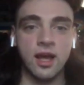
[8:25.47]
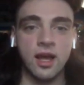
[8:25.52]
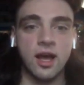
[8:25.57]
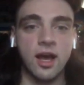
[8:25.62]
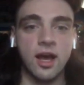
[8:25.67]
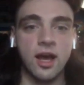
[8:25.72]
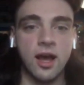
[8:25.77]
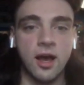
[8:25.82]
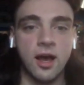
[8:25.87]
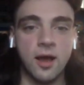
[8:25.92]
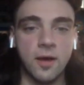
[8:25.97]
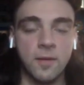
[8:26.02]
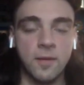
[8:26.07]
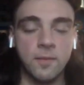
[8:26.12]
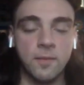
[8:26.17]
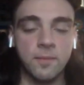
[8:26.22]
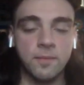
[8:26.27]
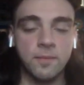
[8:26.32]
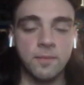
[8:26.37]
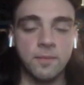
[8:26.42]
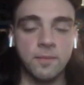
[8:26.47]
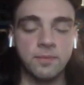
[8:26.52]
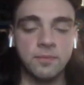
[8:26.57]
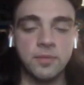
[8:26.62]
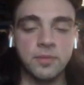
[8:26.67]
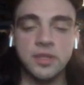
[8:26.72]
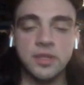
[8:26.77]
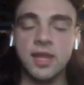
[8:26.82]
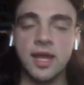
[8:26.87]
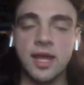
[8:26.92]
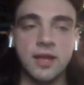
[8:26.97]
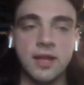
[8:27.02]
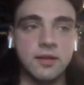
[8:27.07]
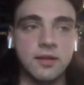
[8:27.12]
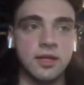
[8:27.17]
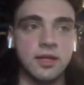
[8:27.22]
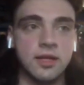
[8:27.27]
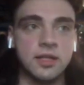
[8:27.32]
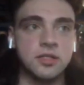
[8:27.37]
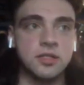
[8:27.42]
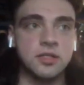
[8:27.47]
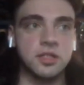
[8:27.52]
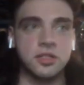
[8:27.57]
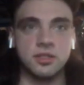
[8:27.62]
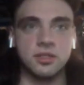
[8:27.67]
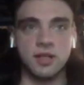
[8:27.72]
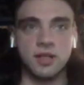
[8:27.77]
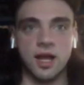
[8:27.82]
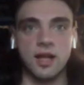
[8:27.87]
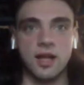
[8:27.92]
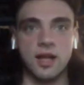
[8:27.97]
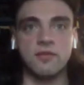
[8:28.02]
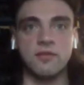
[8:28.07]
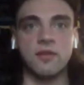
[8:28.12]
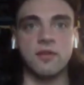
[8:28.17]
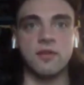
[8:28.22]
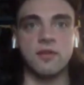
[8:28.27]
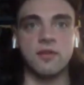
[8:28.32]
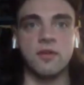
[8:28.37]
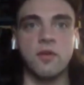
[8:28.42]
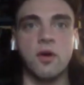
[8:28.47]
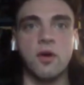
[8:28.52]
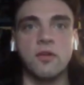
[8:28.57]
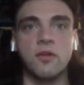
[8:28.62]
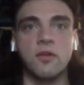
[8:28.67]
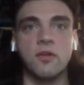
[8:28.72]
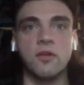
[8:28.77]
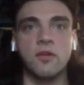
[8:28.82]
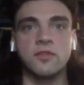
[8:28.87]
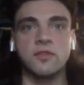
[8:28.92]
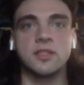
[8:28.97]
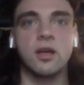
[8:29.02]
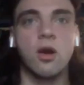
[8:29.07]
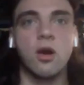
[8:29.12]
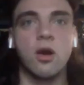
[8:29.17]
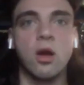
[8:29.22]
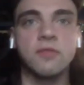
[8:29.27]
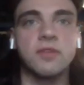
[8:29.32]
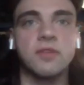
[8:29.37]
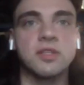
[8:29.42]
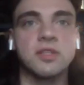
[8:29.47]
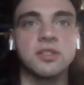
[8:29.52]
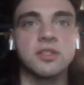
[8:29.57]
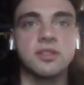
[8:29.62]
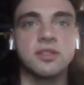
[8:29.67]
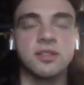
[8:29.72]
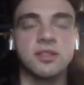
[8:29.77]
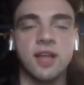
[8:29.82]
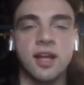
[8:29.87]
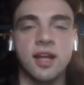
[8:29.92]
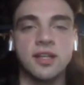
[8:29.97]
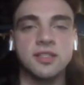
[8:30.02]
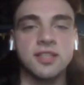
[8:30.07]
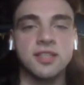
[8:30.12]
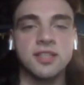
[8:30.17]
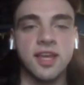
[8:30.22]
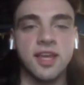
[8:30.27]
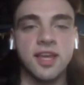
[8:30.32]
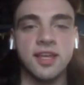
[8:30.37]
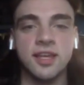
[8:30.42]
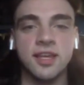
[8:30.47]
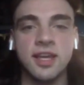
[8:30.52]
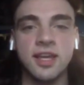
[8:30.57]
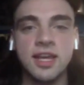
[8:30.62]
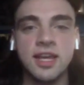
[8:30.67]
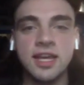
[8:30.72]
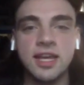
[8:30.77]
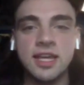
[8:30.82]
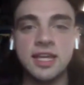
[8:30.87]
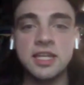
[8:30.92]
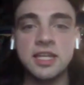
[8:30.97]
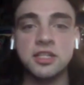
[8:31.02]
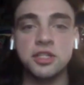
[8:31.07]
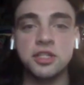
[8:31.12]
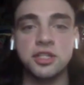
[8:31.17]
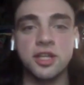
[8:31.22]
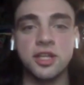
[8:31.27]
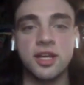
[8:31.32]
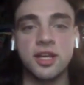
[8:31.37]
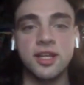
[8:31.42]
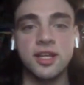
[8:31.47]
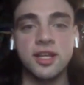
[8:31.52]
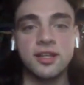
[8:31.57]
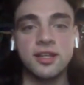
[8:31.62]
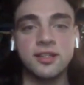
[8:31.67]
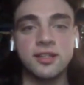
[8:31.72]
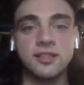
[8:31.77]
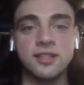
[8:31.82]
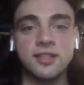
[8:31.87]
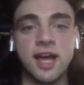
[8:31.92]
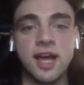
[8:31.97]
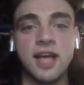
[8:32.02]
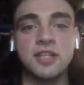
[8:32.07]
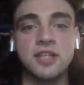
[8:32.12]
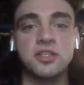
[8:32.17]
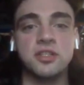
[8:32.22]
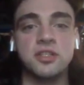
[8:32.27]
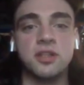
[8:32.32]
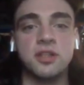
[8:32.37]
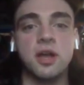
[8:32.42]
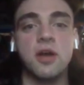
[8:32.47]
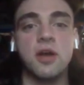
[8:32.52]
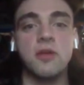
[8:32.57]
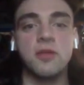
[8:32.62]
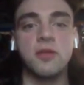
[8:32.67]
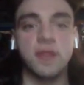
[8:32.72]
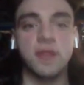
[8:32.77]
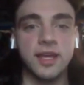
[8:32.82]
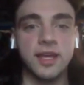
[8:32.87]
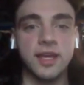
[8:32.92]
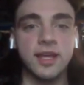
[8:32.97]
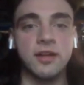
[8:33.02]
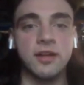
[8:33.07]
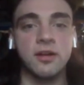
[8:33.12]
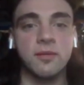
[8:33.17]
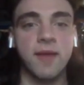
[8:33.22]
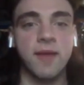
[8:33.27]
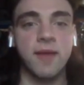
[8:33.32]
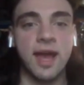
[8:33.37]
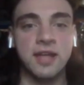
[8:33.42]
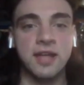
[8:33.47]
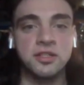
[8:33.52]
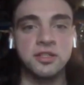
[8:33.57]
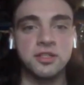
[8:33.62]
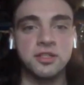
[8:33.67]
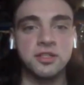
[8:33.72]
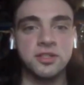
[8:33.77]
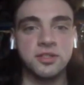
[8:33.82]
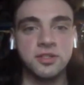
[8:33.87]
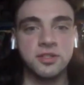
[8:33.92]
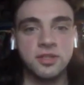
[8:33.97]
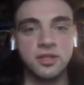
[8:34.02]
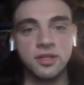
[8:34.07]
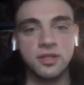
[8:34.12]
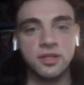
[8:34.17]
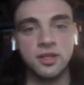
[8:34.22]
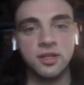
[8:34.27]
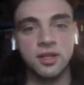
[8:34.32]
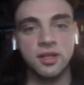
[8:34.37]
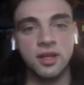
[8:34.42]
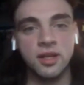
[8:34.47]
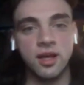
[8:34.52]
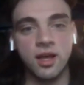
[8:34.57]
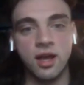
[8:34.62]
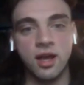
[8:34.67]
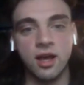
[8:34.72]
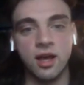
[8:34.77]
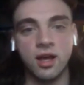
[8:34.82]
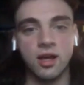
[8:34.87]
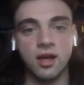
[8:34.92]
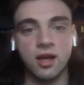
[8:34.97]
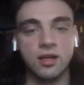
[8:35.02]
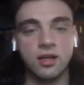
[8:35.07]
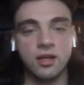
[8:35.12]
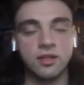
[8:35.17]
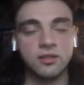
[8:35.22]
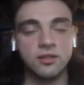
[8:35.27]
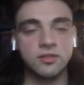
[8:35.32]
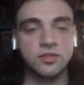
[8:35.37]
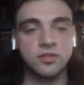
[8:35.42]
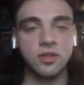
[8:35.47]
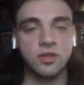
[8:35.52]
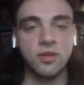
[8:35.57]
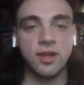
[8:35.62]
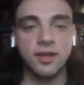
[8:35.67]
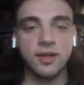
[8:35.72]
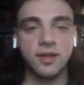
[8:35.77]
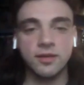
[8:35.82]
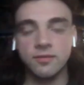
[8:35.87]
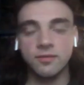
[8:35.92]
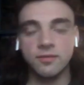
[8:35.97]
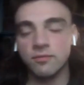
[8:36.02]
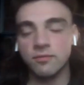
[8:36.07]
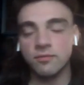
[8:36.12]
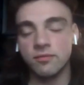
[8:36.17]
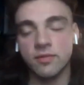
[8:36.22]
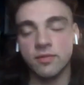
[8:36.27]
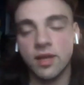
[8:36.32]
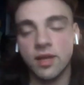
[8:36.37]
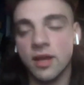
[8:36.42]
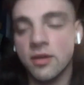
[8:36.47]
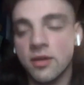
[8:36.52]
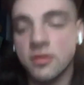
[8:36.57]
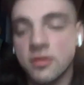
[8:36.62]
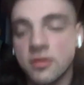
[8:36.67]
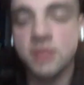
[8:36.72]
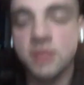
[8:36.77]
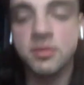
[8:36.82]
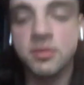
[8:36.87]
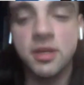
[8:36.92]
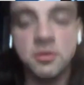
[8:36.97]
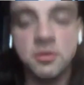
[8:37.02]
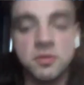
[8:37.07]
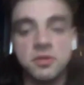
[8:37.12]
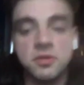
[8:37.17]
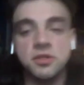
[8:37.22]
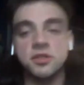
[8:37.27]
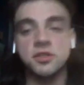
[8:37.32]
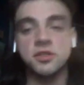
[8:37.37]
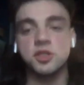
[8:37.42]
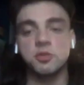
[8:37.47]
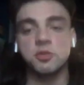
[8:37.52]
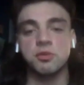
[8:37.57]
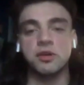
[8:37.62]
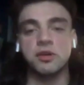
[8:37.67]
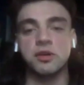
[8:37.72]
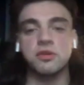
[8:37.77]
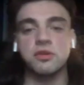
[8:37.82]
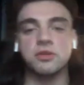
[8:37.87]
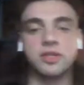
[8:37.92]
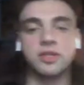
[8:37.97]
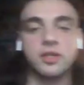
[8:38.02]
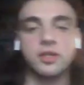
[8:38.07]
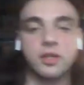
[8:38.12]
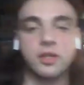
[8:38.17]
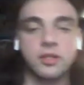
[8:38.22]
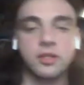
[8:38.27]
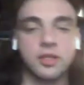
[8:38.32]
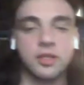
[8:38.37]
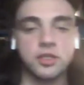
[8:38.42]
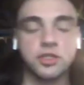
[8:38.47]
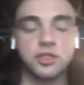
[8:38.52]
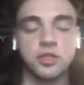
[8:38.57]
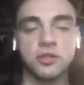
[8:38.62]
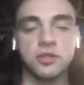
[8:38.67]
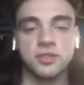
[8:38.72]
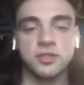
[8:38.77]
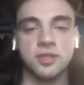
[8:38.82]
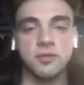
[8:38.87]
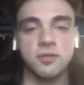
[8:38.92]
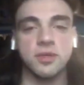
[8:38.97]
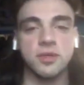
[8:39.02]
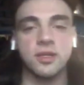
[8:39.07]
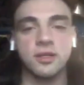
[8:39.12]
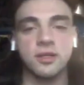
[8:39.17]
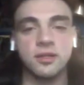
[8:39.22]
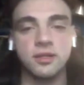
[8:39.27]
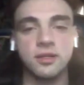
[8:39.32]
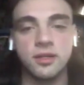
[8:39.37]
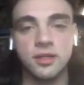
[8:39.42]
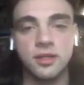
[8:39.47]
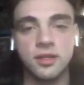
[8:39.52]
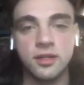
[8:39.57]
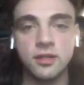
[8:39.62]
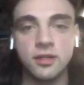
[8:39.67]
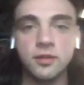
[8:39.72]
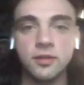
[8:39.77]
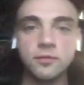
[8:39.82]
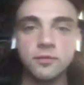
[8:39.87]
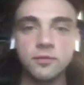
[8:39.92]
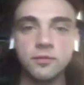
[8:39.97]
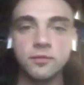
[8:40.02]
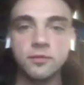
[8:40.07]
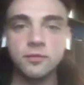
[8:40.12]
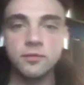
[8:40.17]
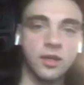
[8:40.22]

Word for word: But then it just kind of evolved into all of us kind of saying "eat shit, die slow" like in our matches. So like, I don't know, sometimes we sprinkle it in on like shows that we can, you